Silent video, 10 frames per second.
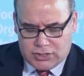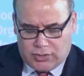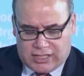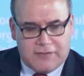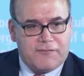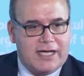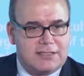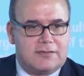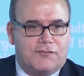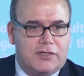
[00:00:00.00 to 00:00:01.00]
So the key
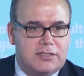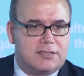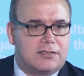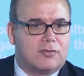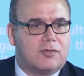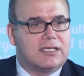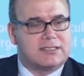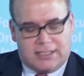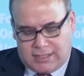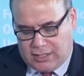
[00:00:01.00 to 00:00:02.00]
facts first
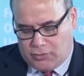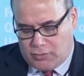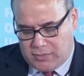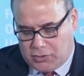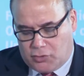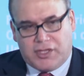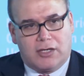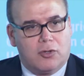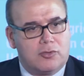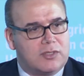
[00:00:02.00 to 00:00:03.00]
was that economic growth
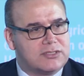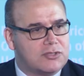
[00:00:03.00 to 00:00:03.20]
alone was